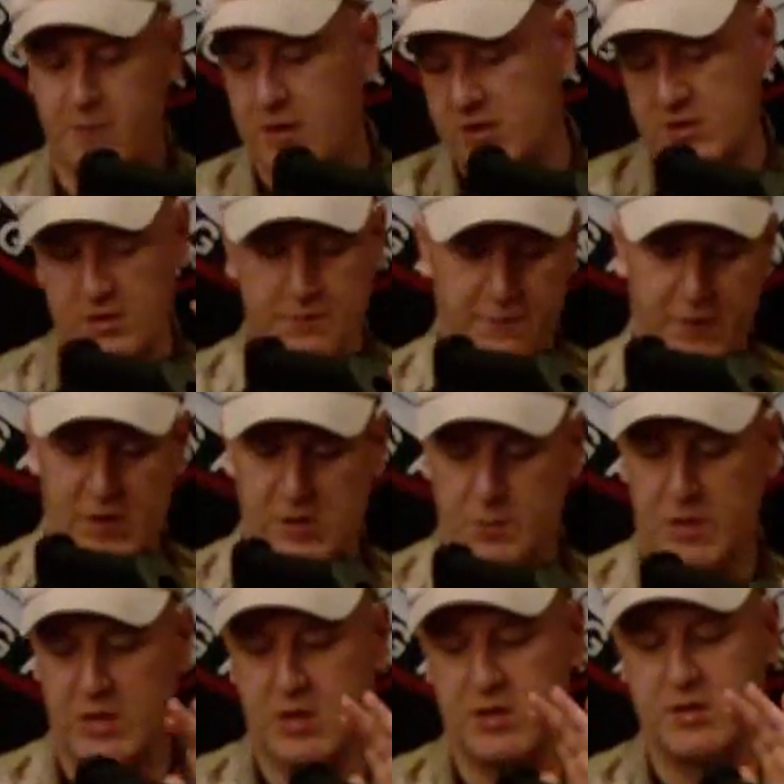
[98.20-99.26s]
as at first,
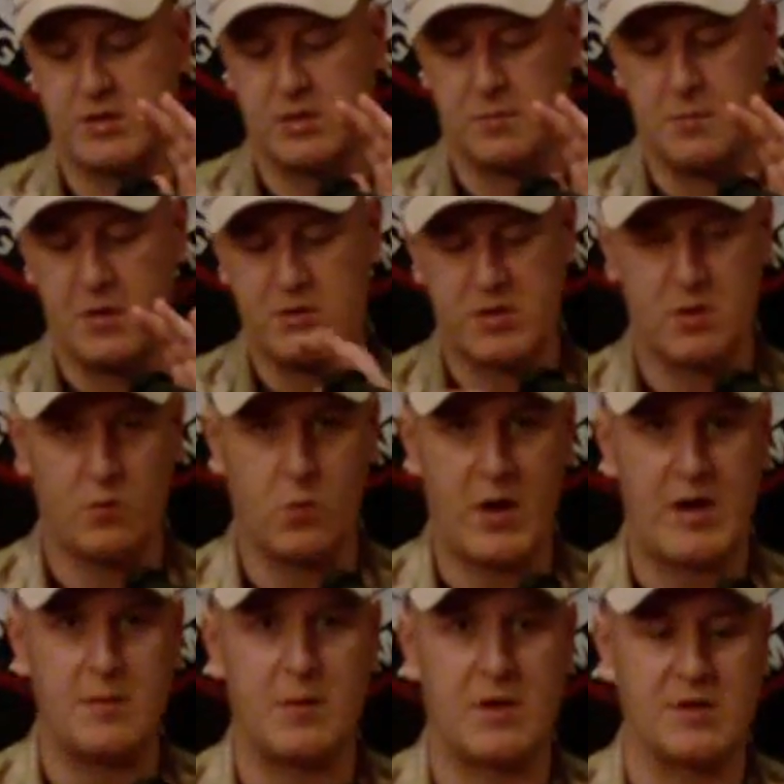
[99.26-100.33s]
because most of the
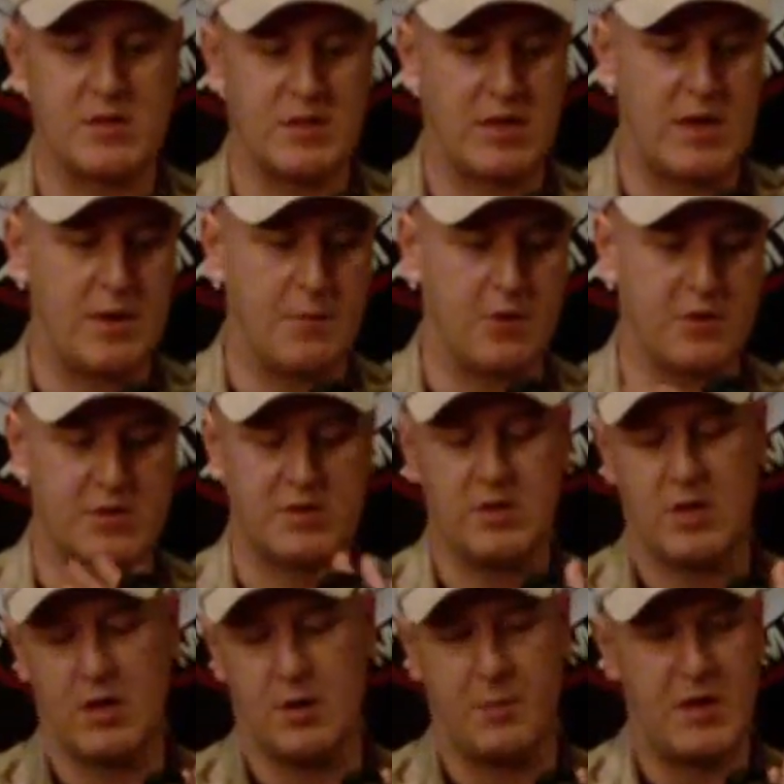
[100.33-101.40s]
weight, because of the gearbox
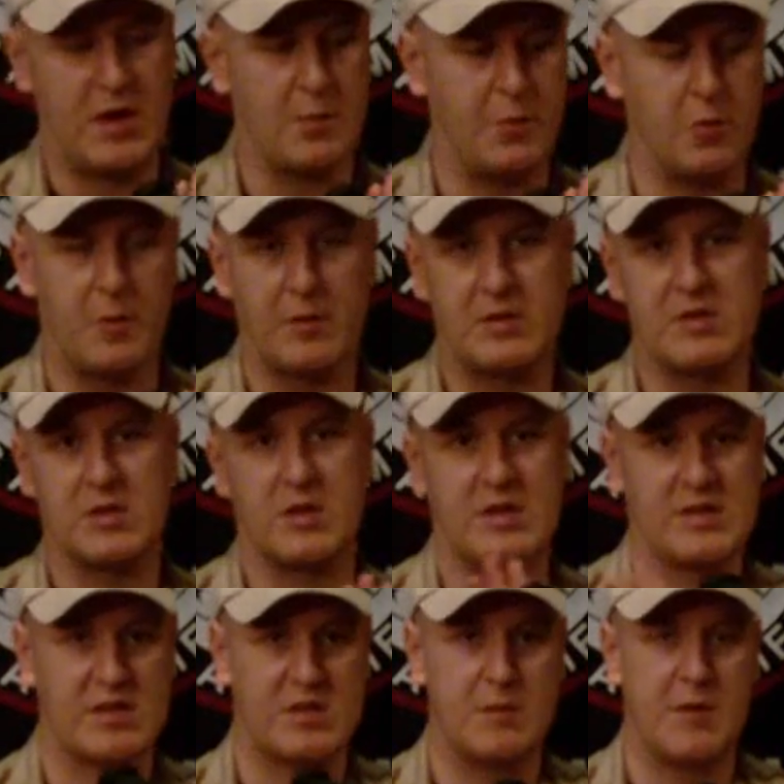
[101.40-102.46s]
being a bullpup design,
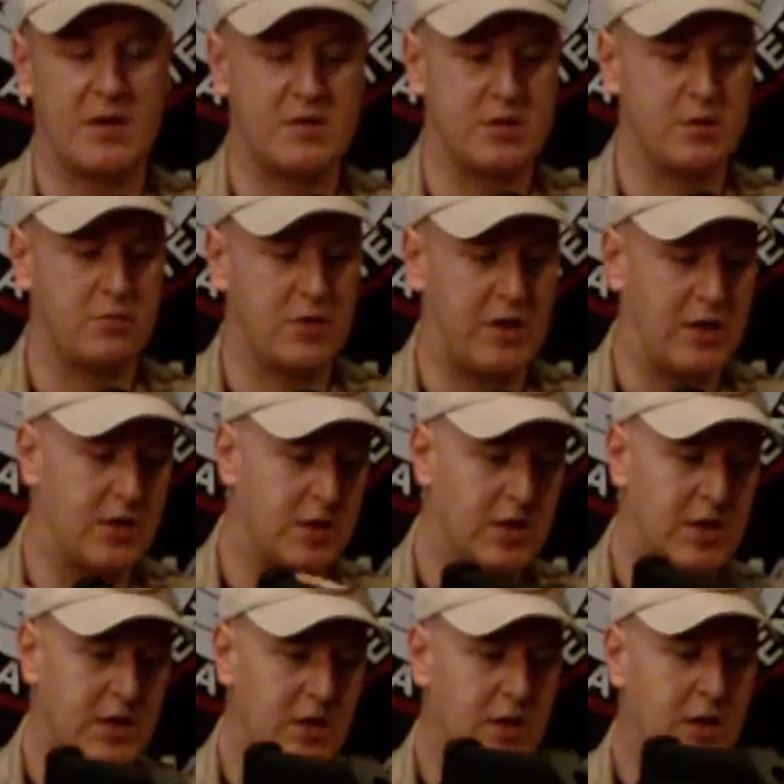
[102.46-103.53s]
is actually mounted to the rear.
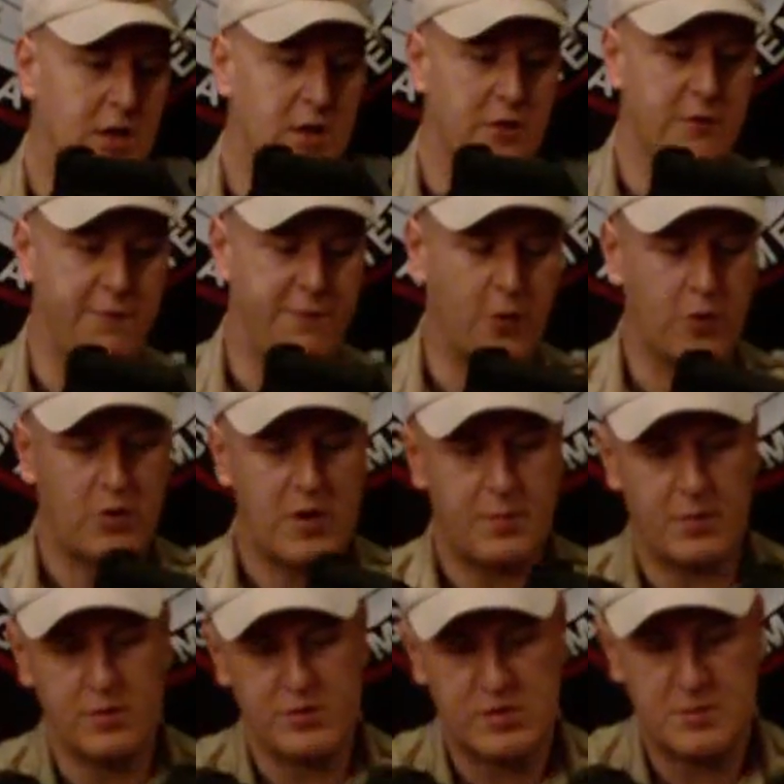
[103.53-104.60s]
The
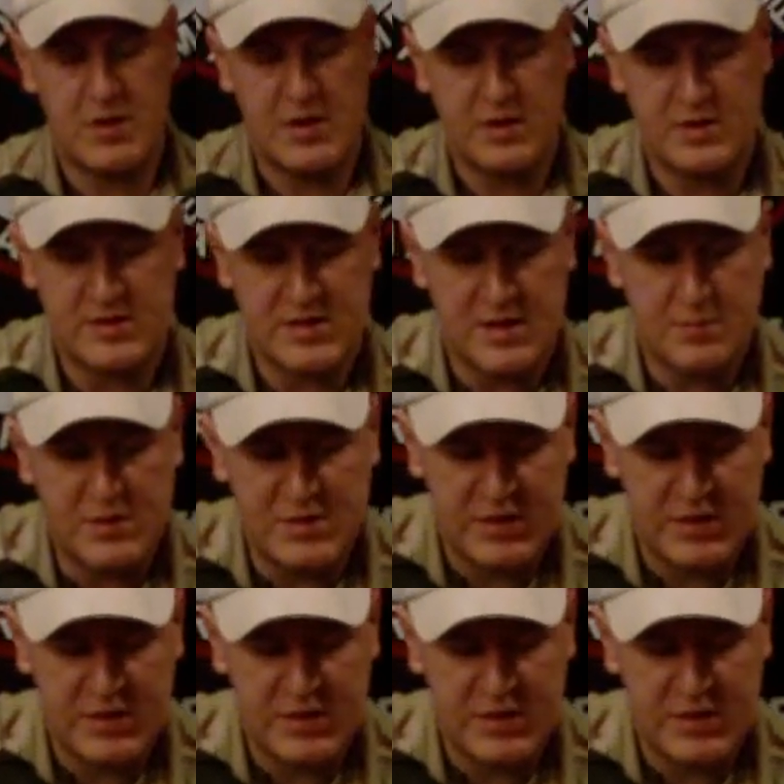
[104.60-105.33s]
foregrip, also made of the same